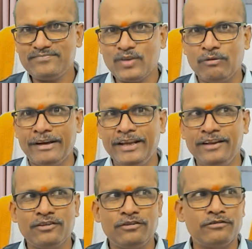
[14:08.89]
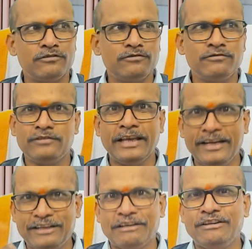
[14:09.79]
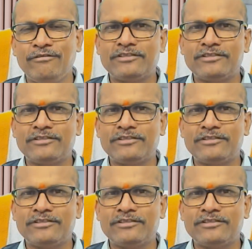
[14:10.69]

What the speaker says: very irritant.